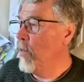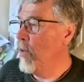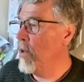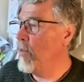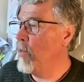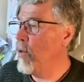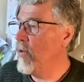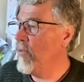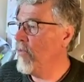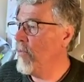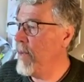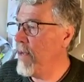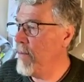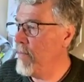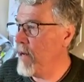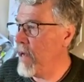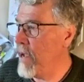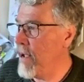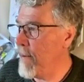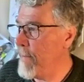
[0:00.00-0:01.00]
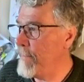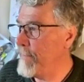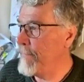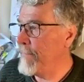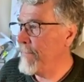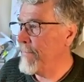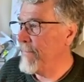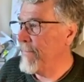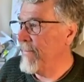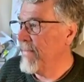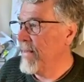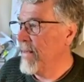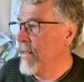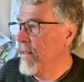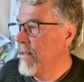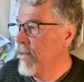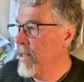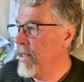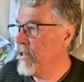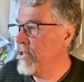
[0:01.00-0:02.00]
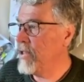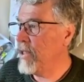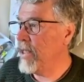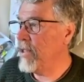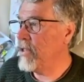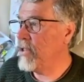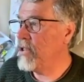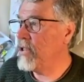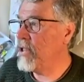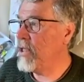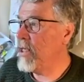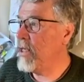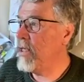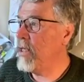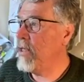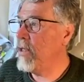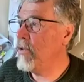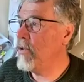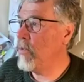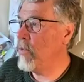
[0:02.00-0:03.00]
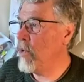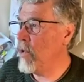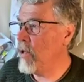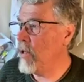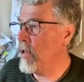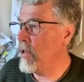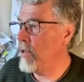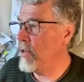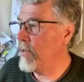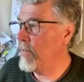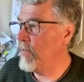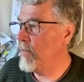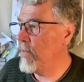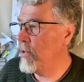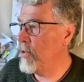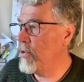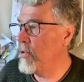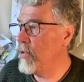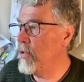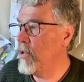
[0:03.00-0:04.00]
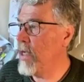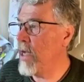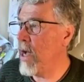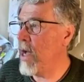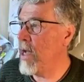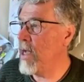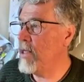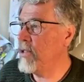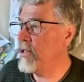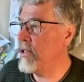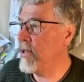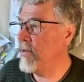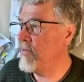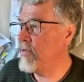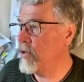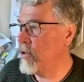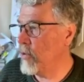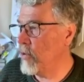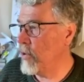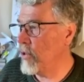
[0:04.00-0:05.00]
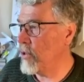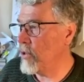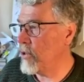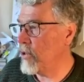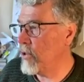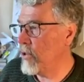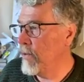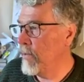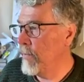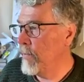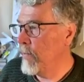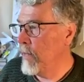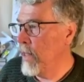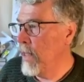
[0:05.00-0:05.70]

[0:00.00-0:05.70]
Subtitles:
One more from Abraham. They say to see the world through the eyes of Source